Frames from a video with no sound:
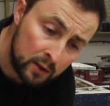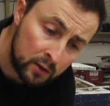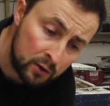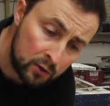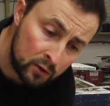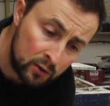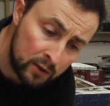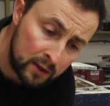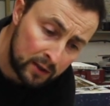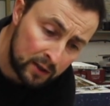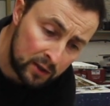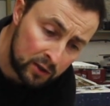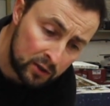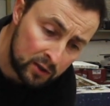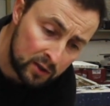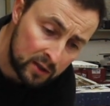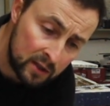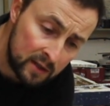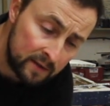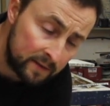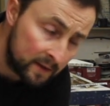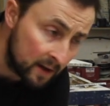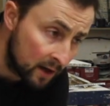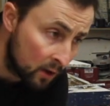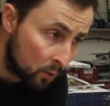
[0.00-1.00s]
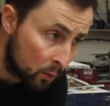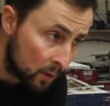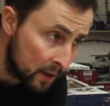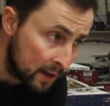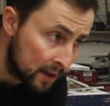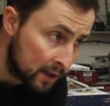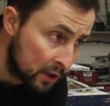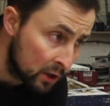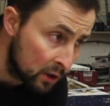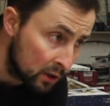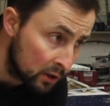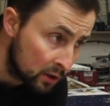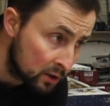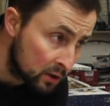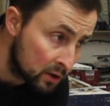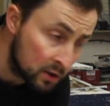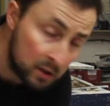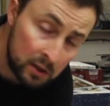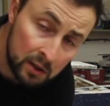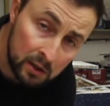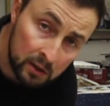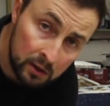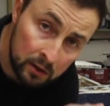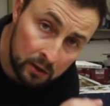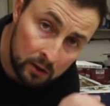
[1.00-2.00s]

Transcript: so you can just give it a weak cut,